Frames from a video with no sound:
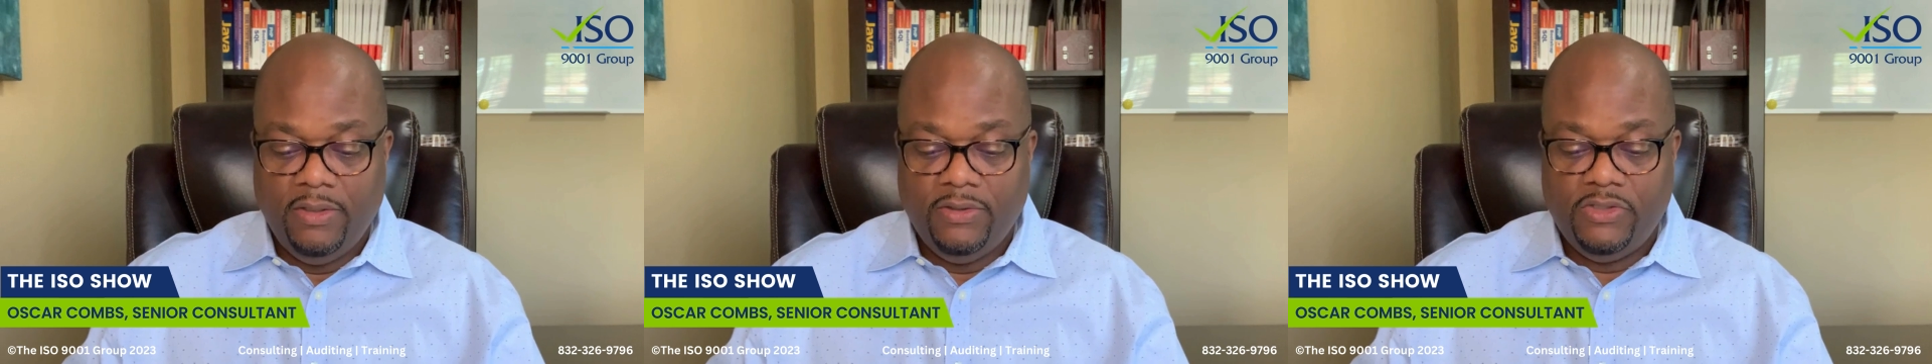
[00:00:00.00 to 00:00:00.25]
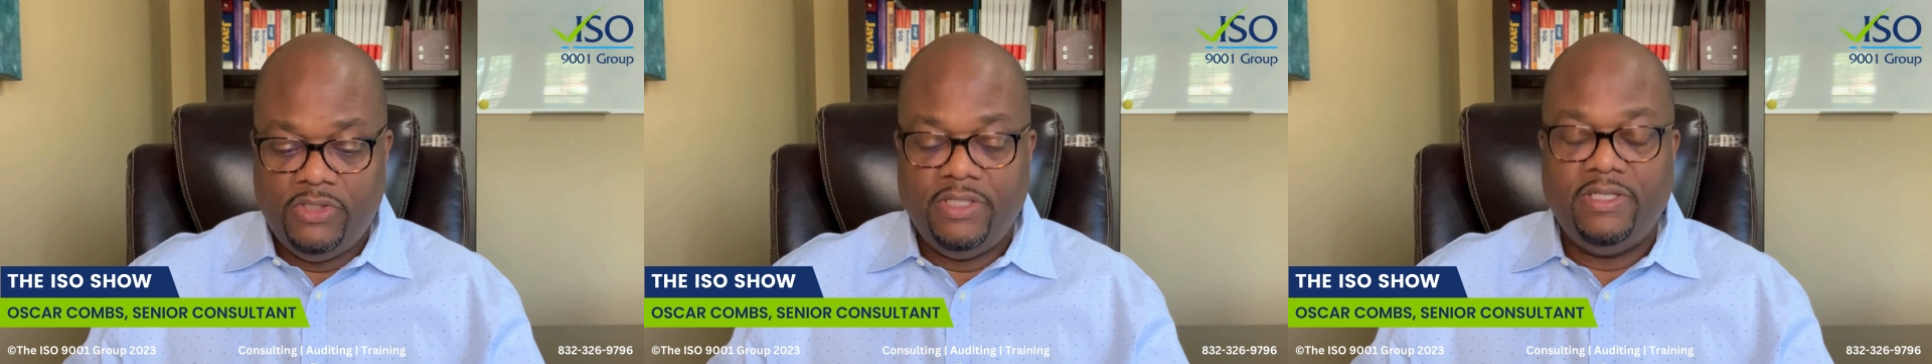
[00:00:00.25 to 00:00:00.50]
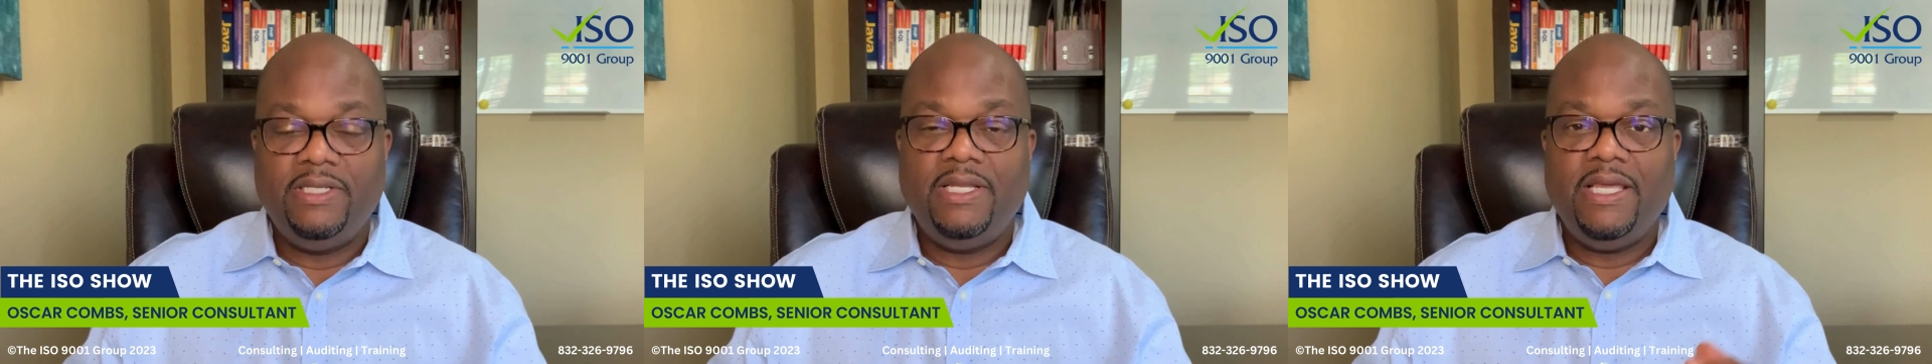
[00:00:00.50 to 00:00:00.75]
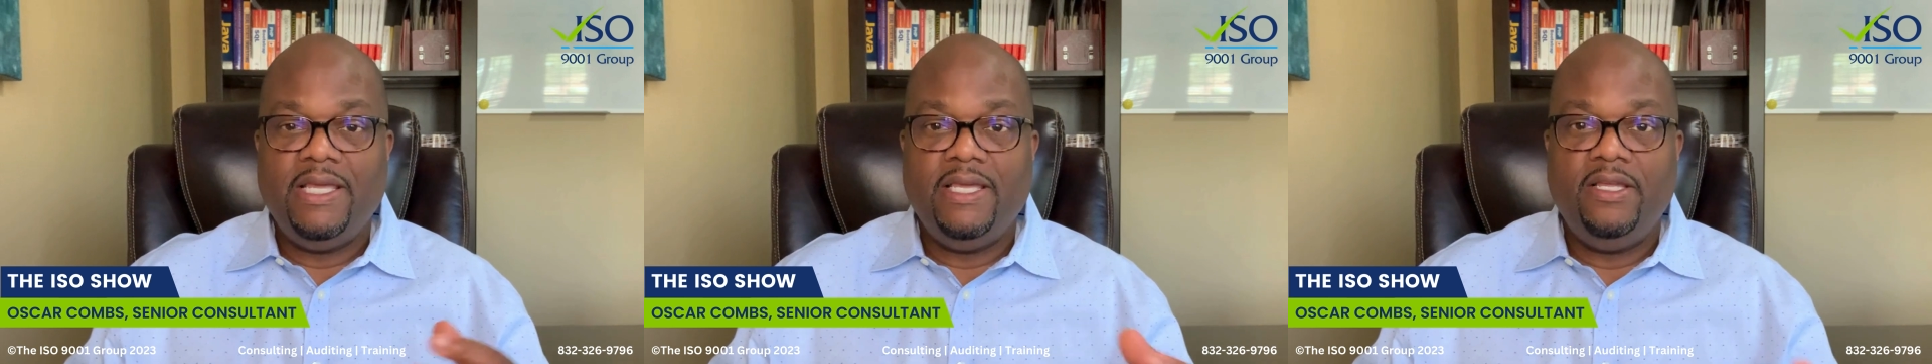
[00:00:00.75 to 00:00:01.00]
should
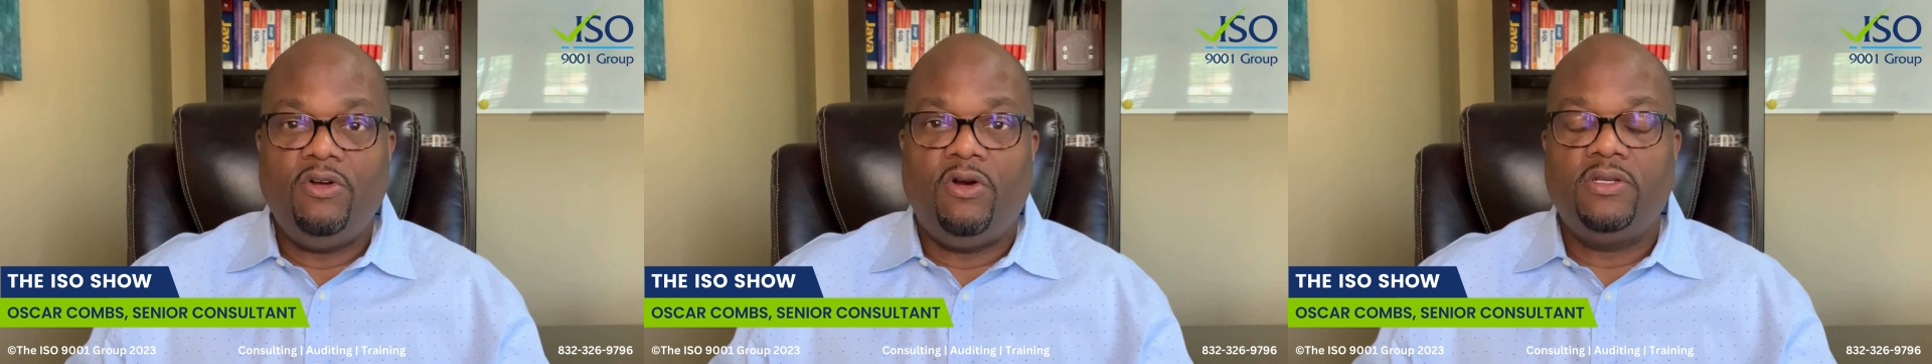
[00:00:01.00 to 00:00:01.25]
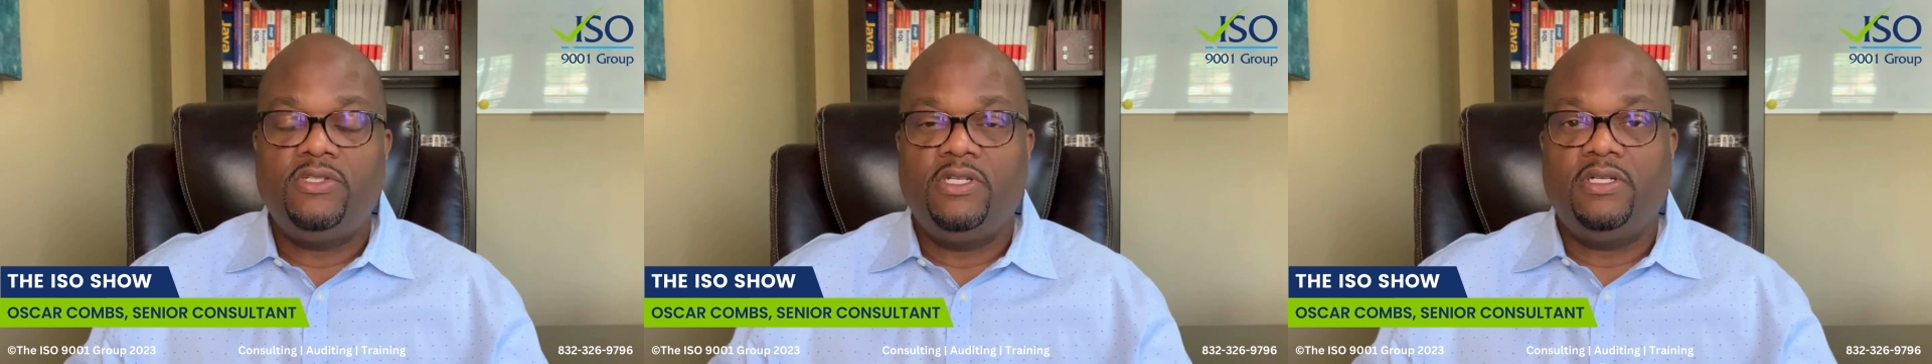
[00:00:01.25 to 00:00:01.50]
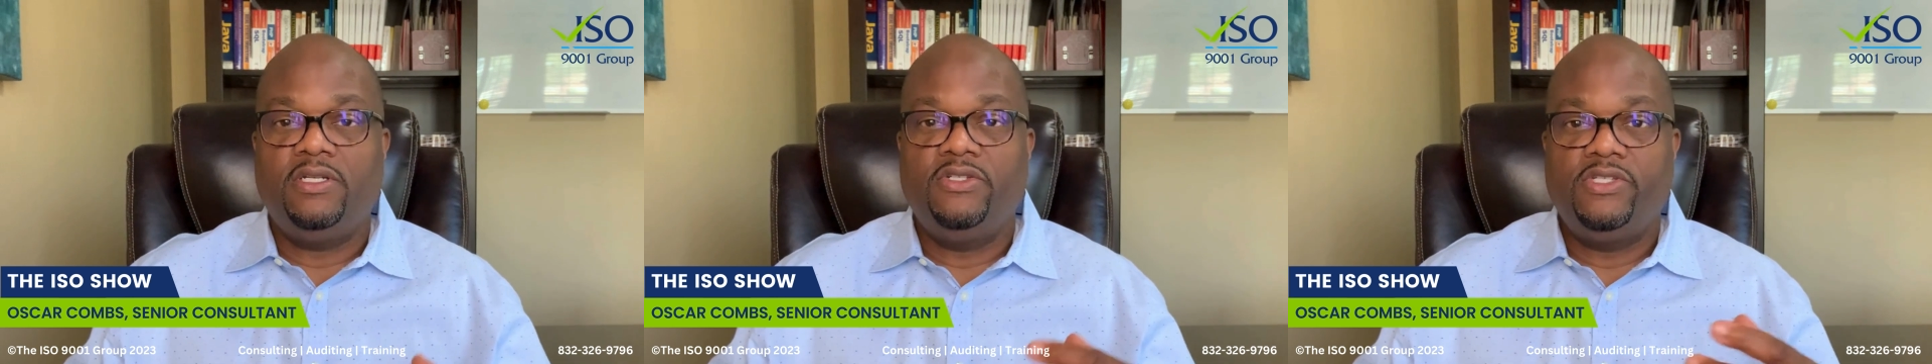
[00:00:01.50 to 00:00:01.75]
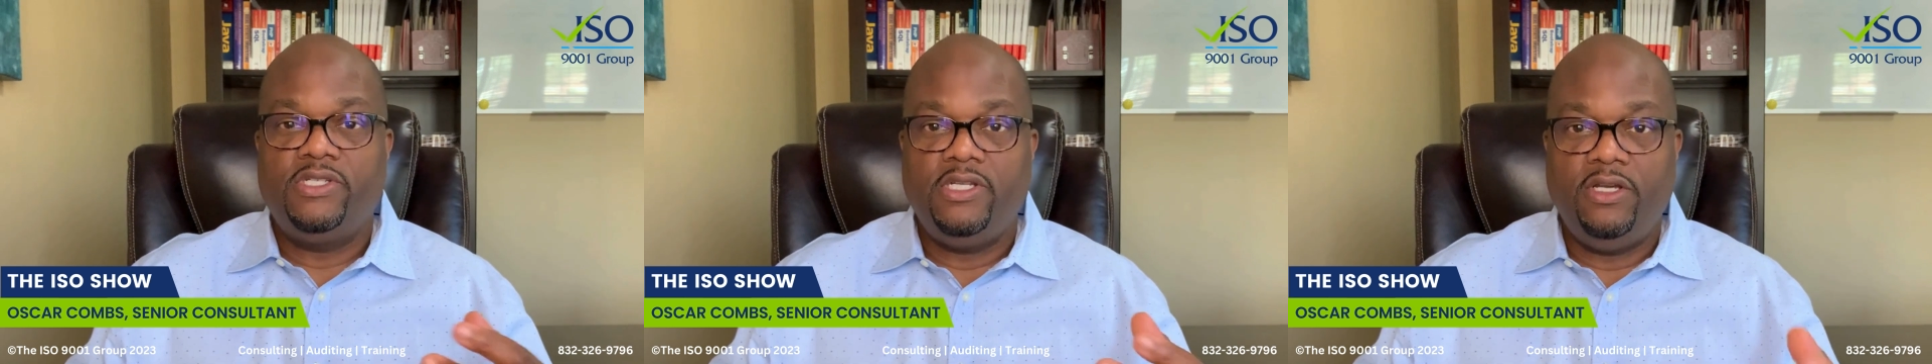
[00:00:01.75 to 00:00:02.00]
need or should
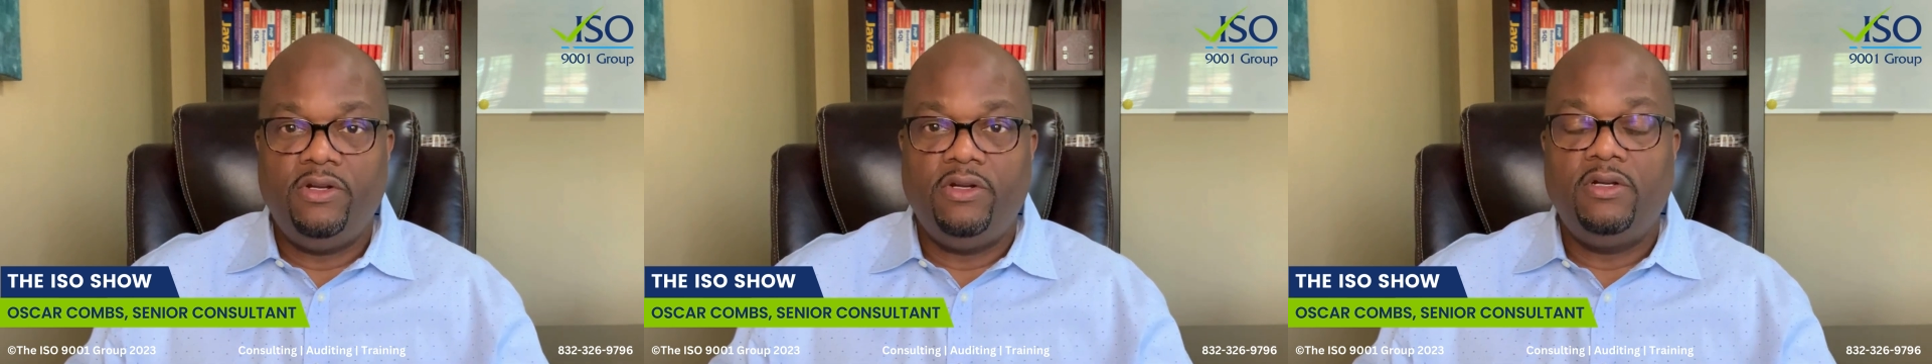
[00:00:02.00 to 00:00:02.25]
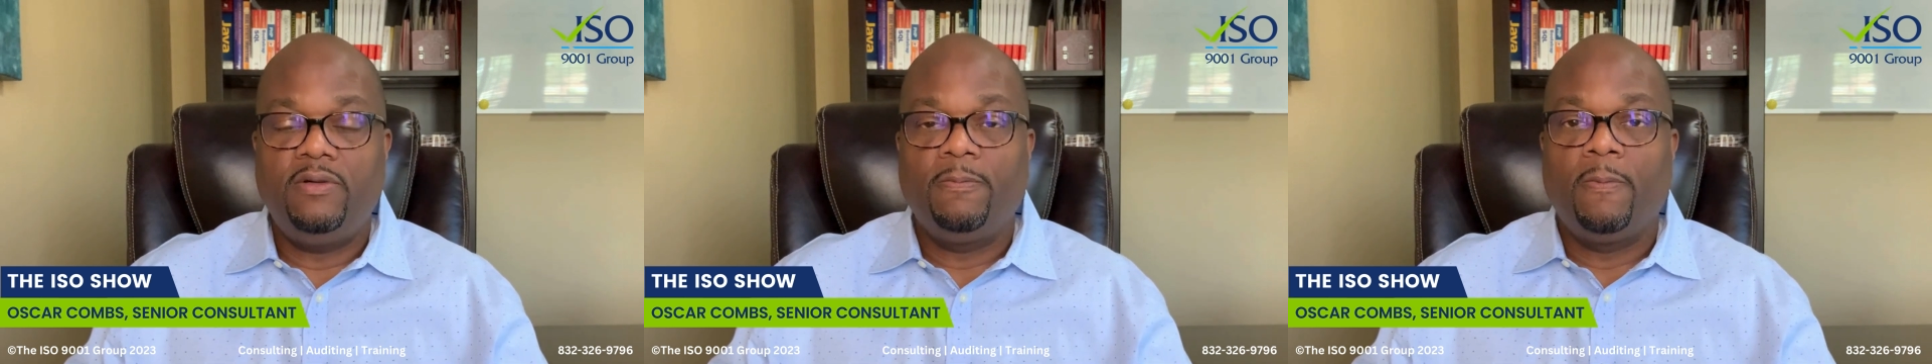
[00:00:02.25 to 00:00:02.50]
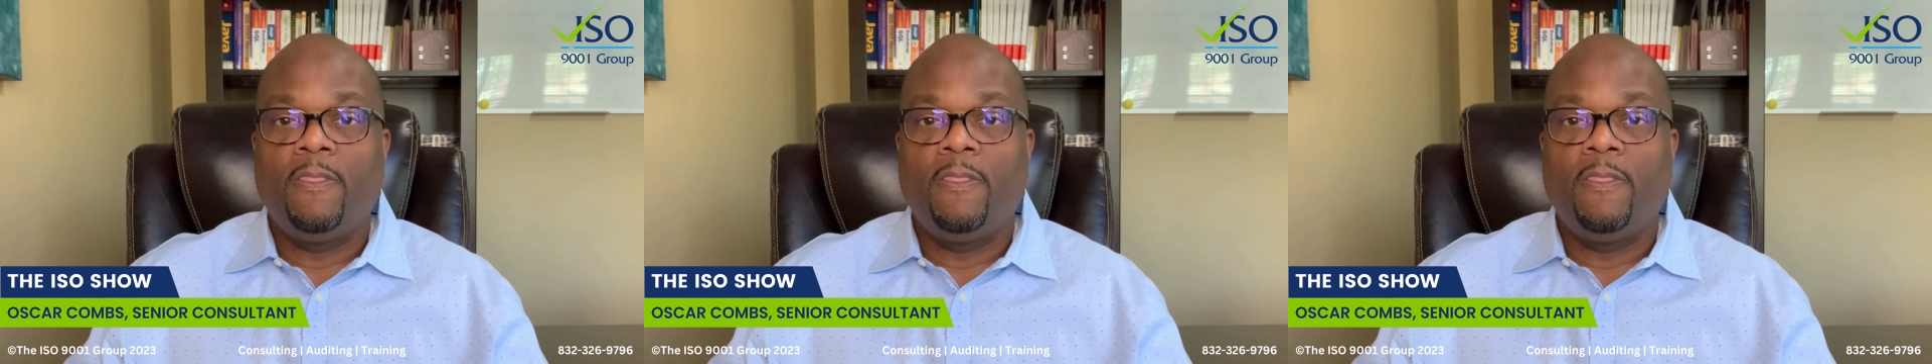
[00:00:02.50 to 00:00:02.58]
consider